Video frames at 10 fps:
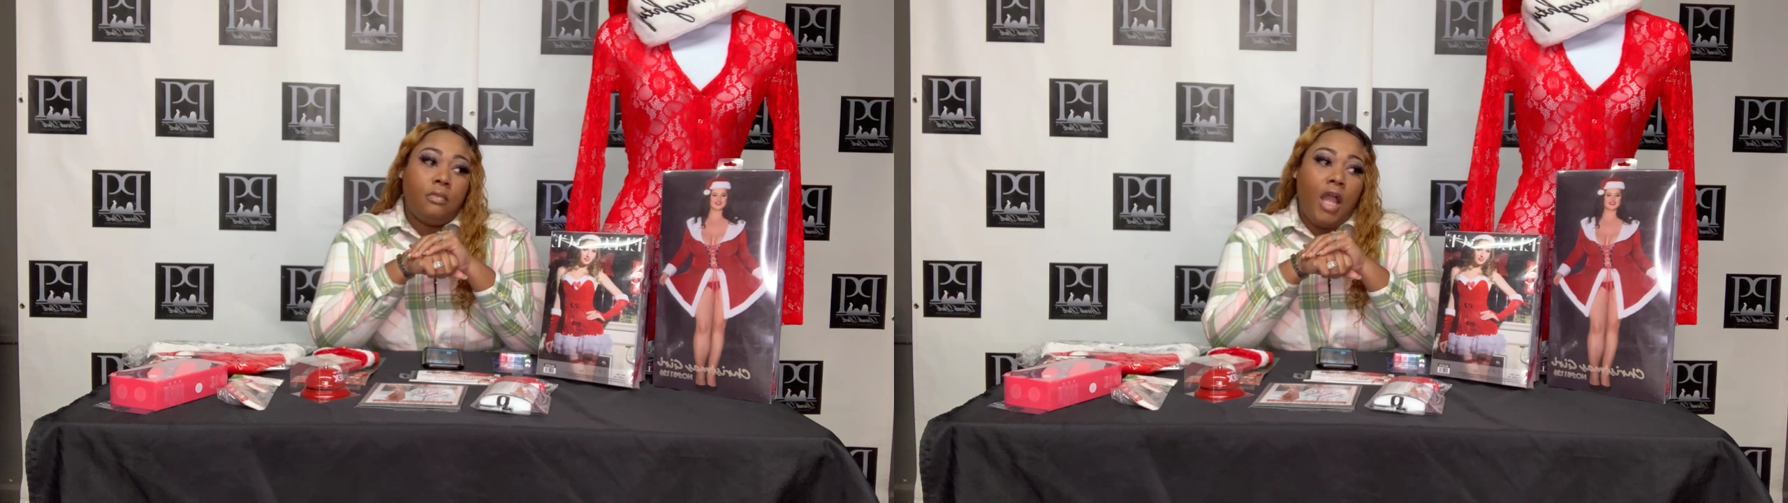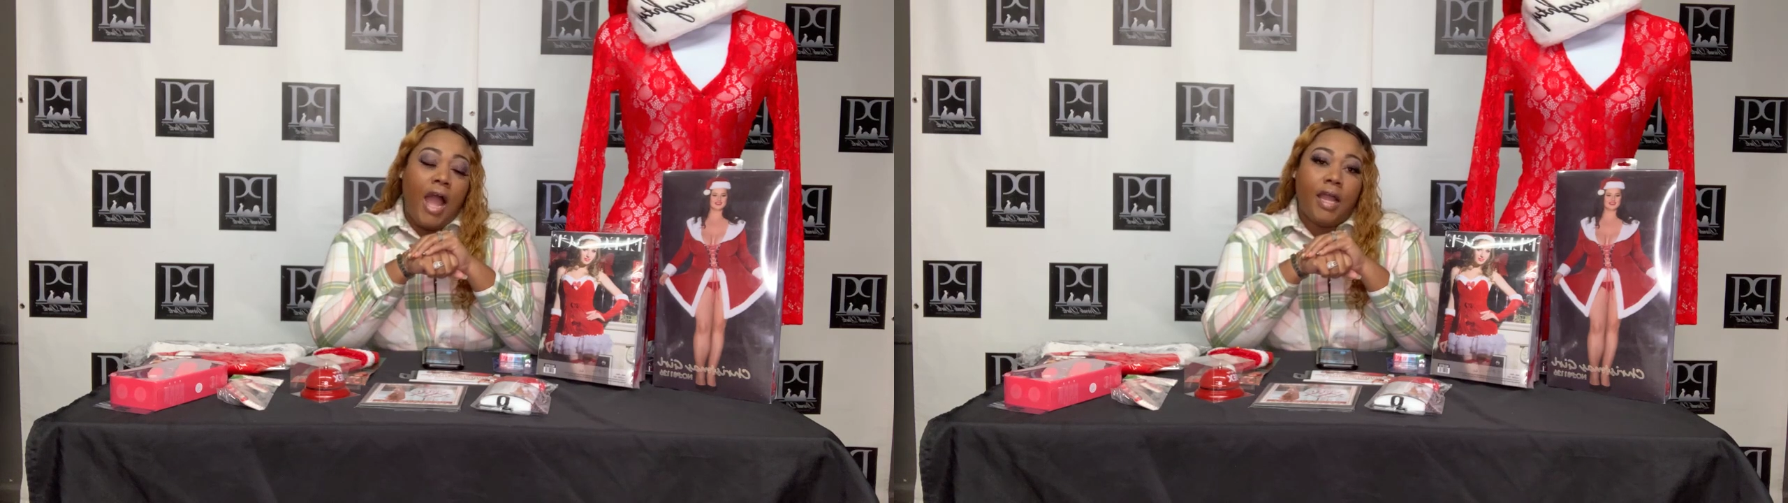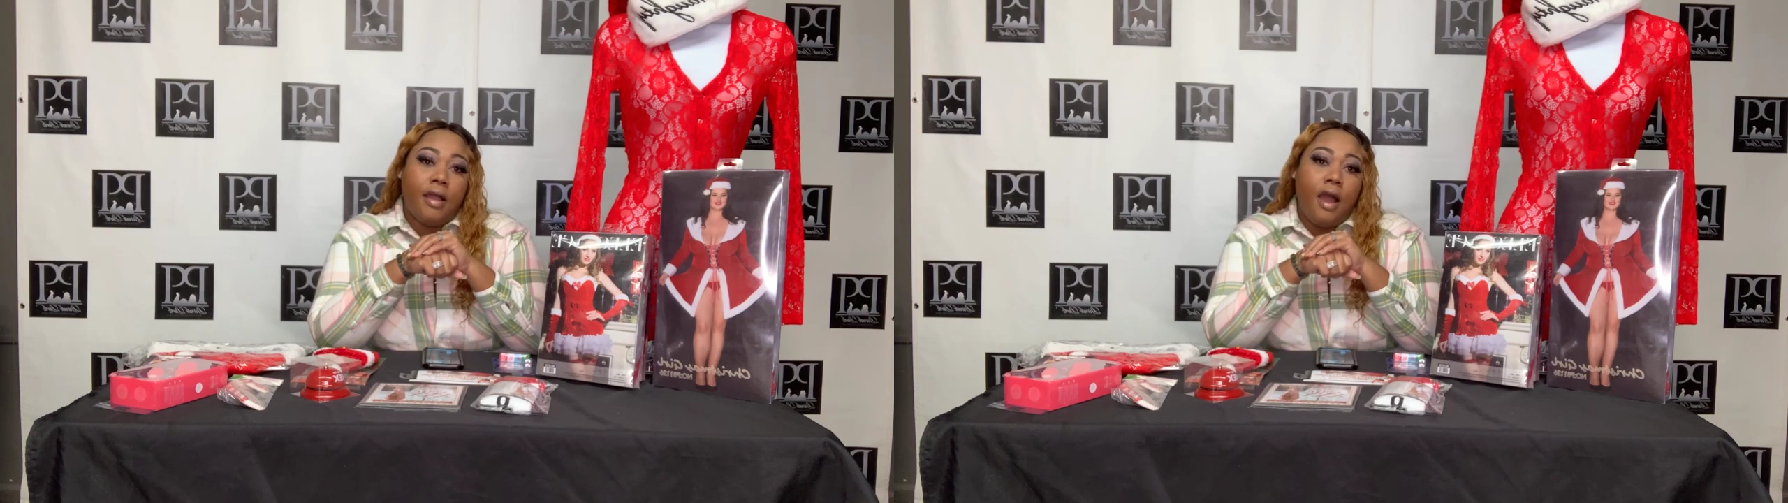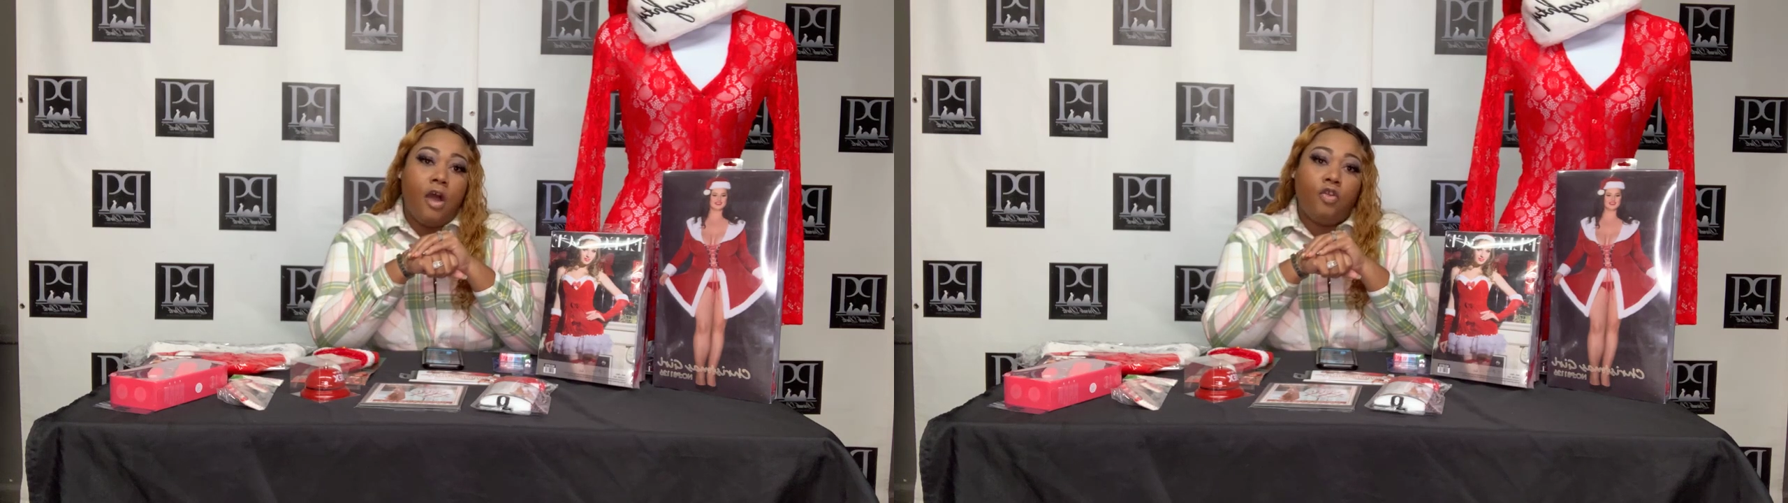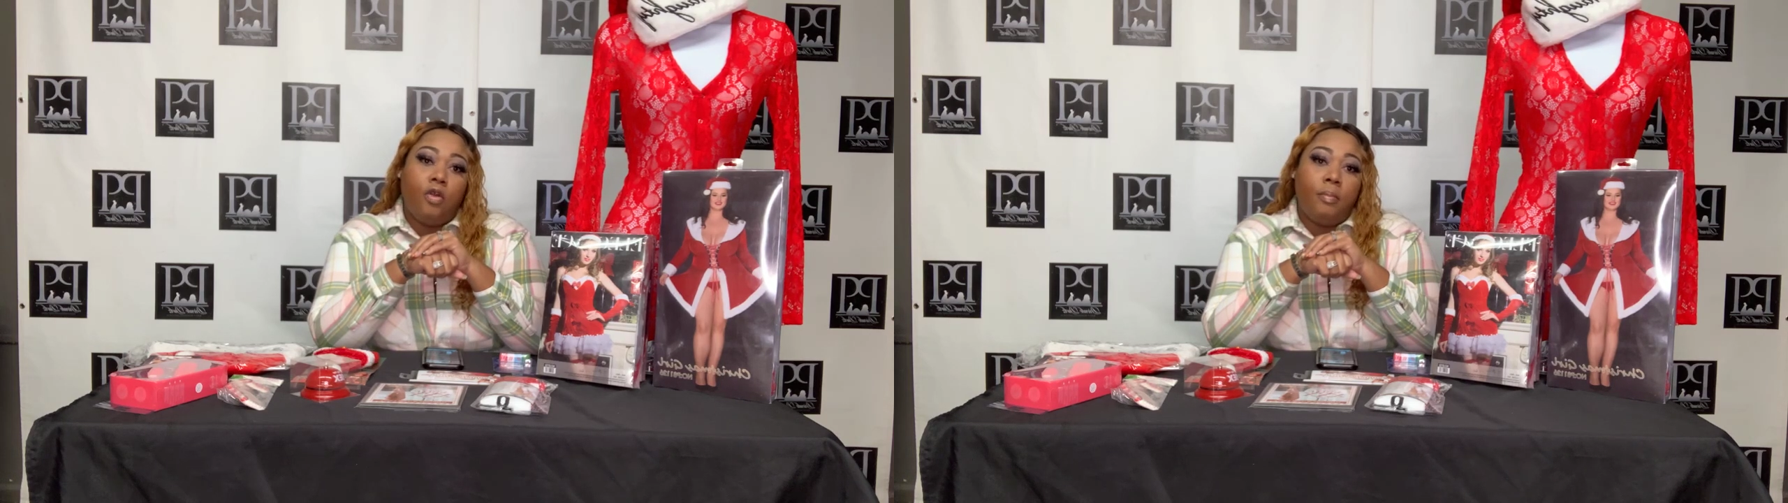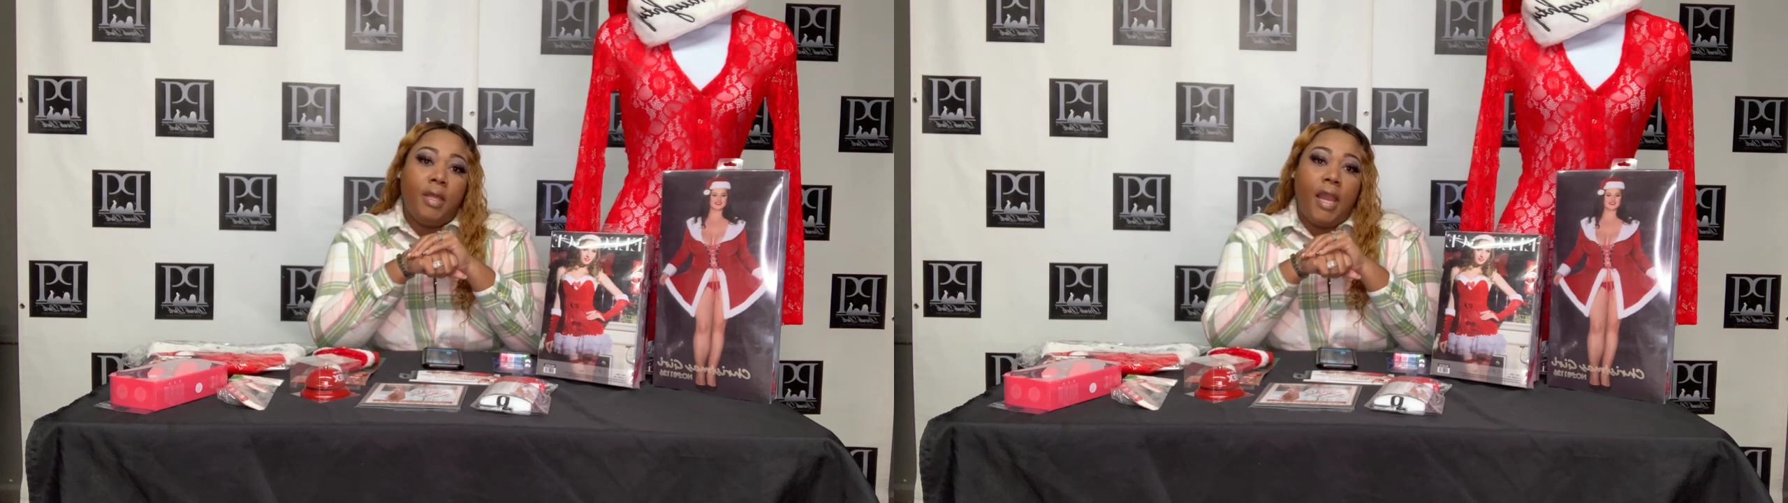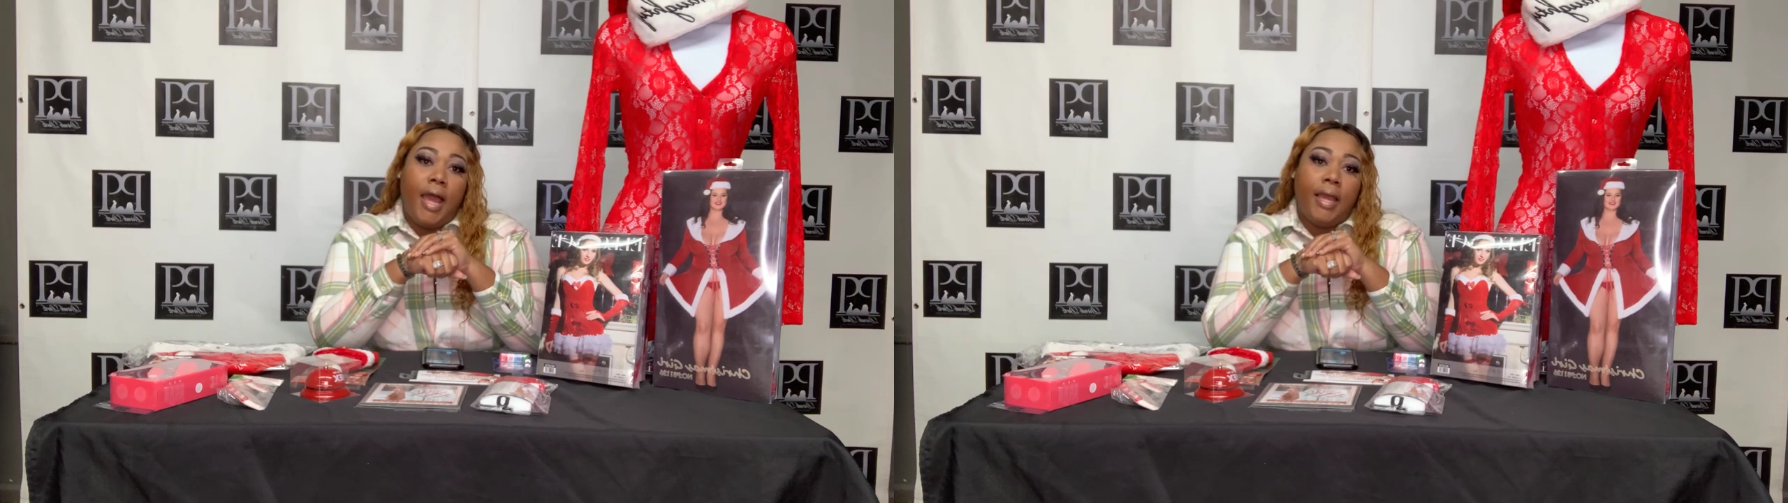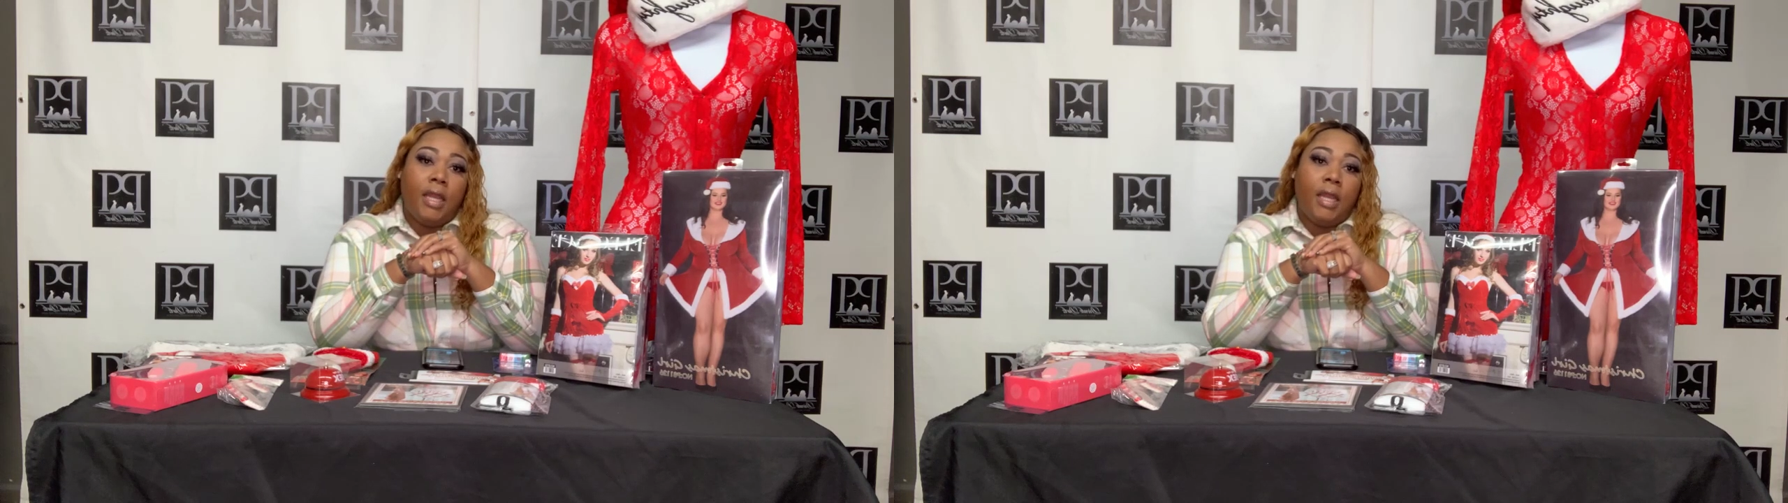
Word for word: I could call you and be like,